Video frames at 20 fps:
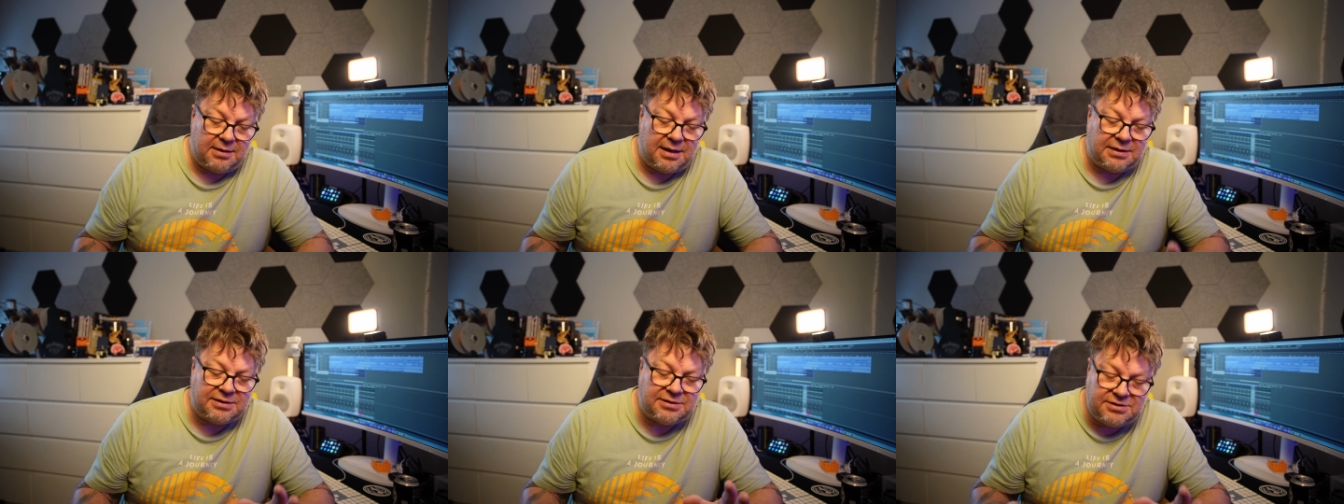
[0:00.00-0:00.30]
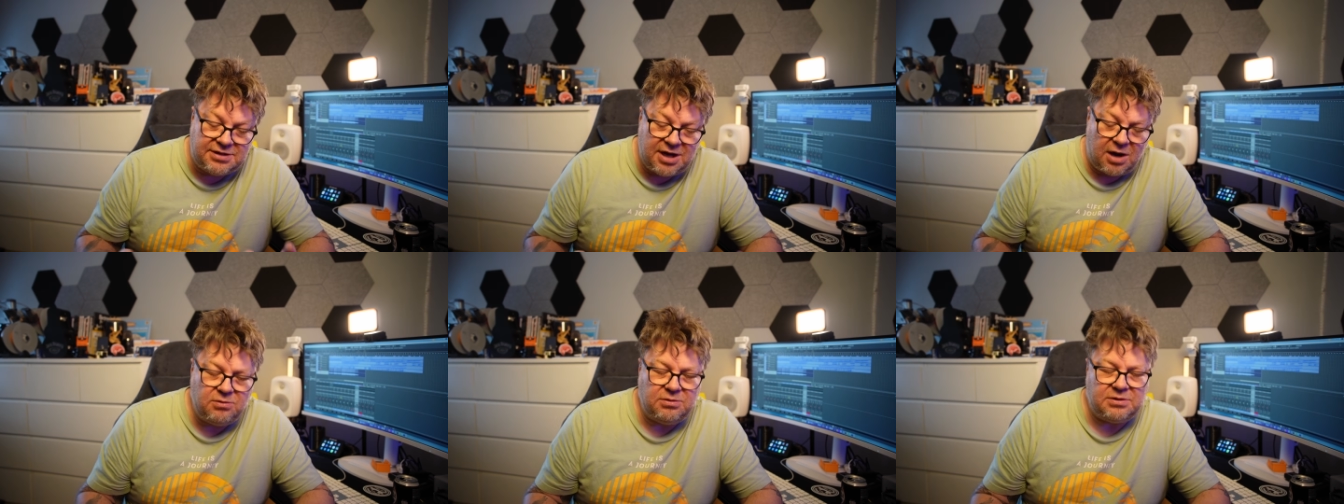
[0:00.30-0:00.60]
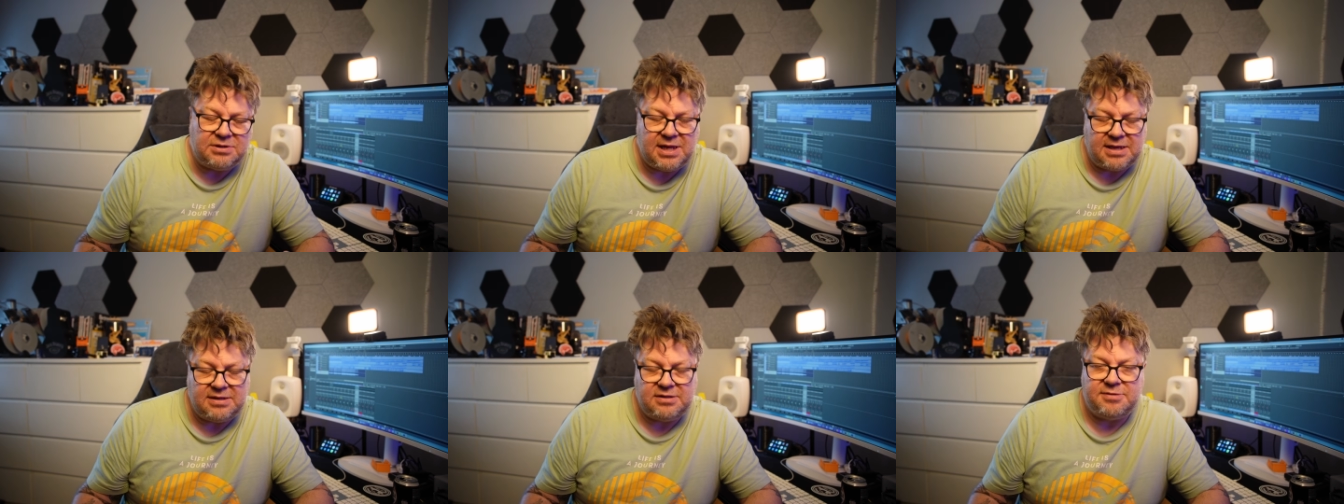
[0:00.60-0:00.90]
I
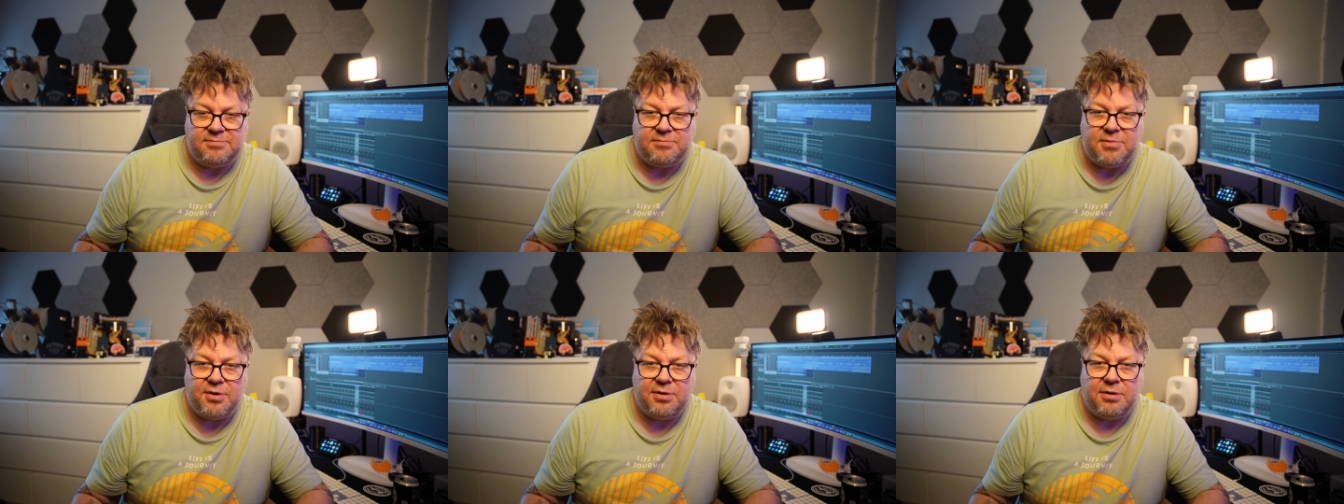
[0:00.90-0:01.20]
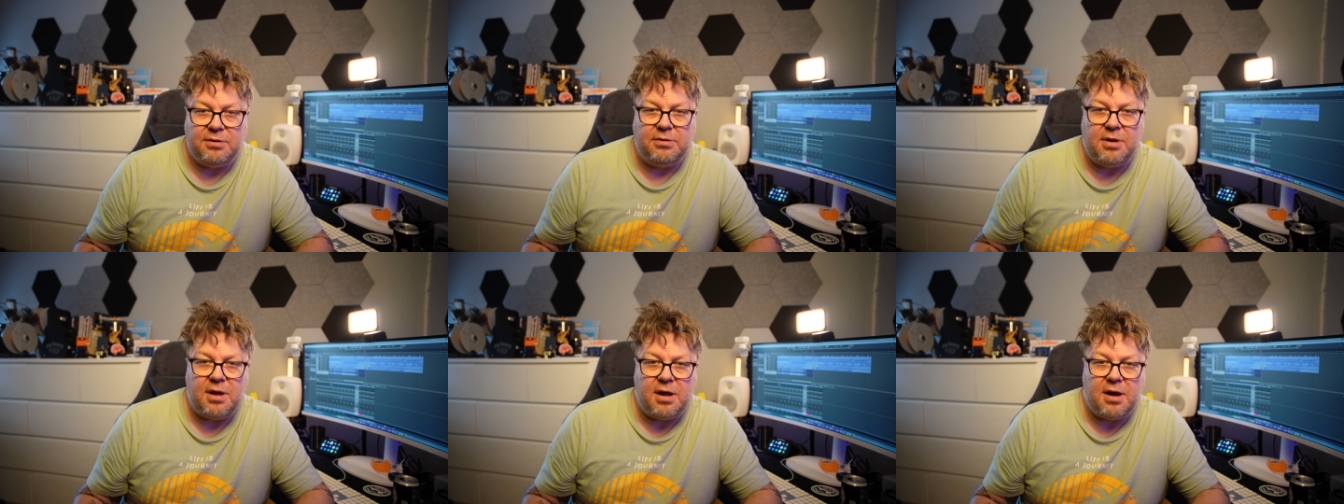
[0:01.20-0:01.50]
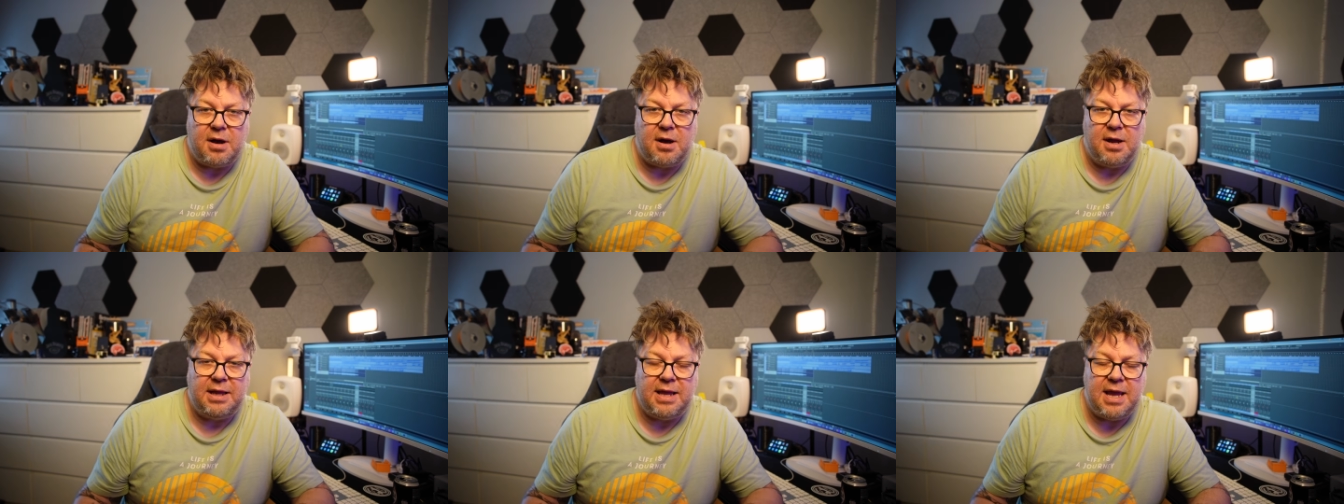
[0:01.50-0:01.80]
don't tend to model
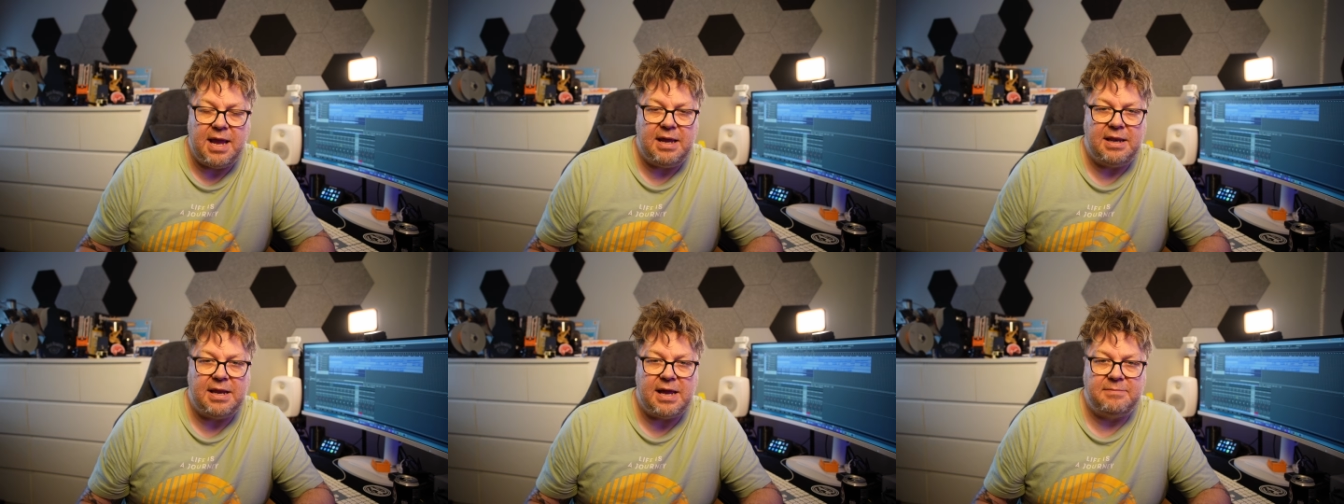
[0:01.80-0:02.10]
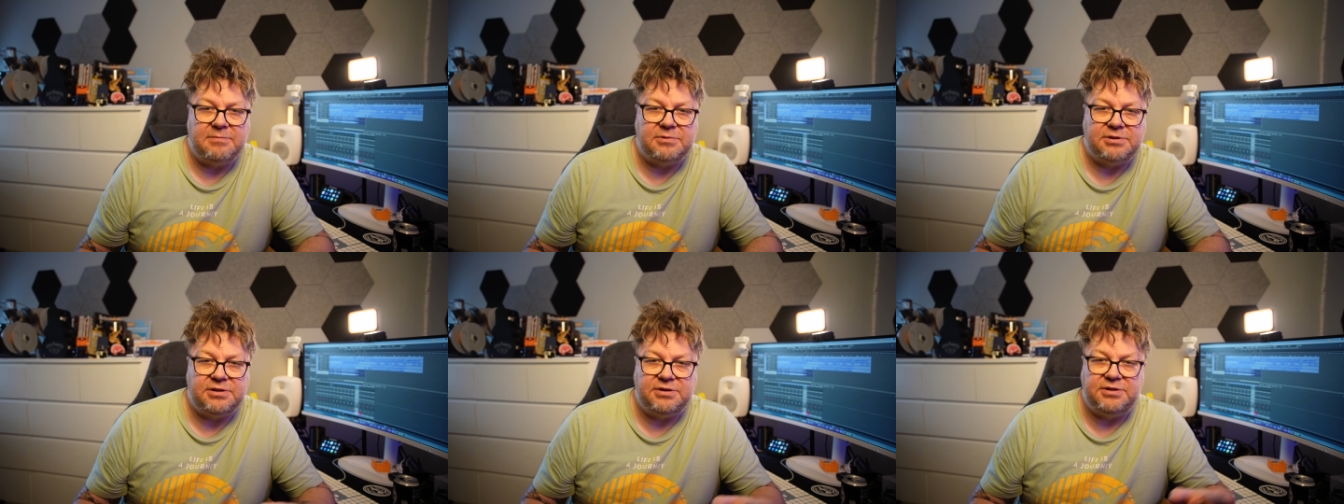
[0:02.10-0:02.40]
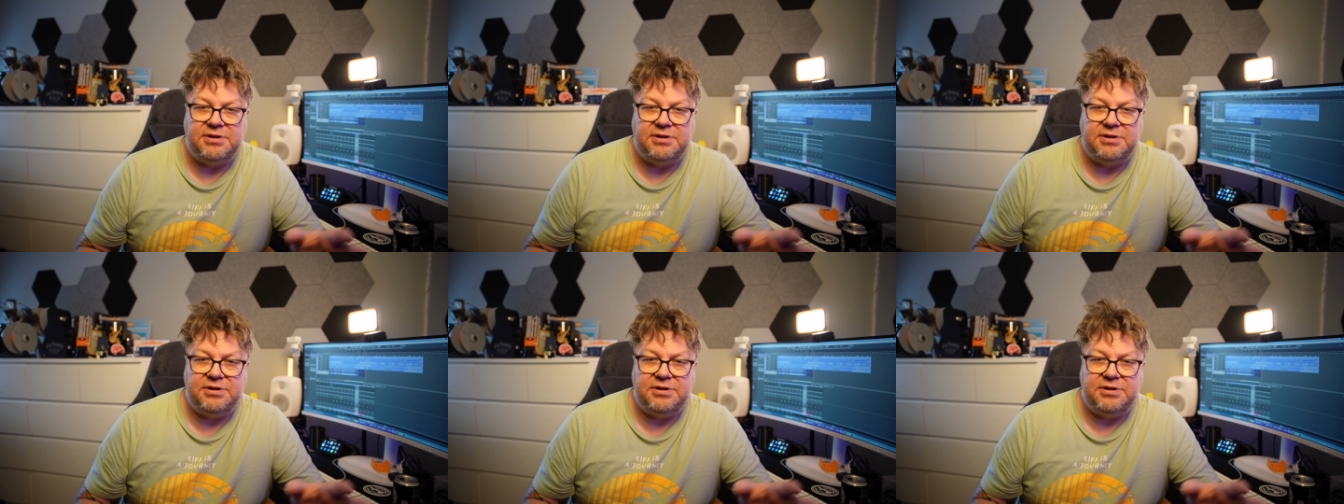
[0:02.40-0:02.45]
high gain amps,